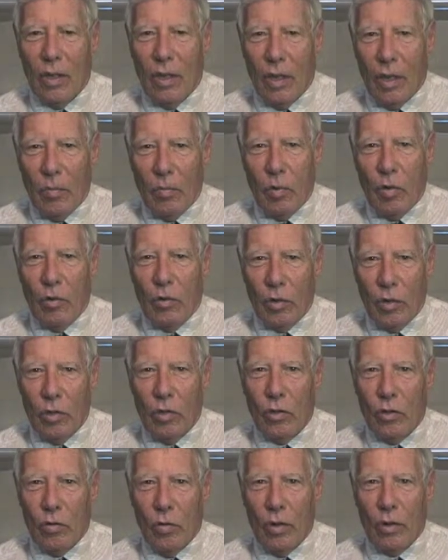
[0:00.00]
He puts
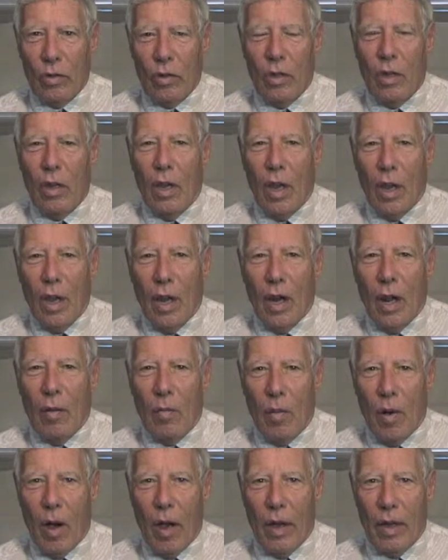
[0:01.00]
into us in our
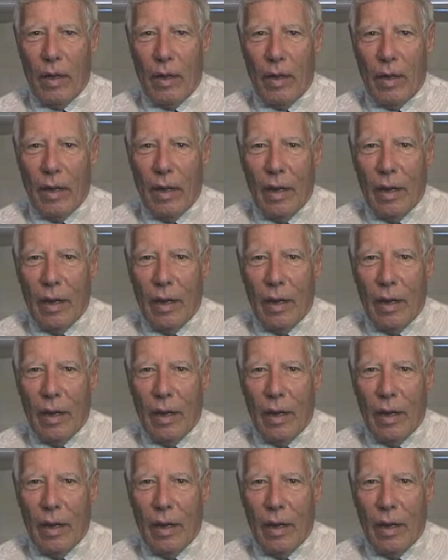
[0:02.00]
mind.